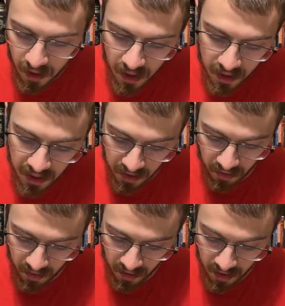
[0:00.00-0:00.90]

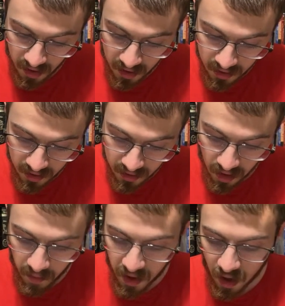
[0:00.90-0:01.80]
Here is the
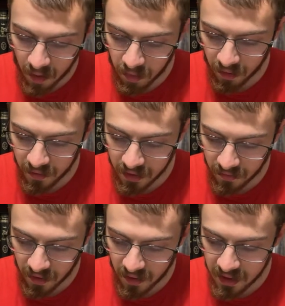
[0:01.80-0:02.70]
summing up of his
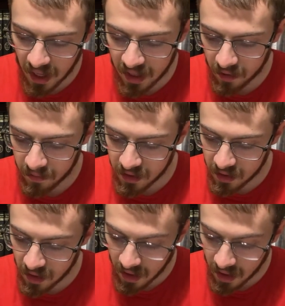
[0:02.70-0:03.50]
various items,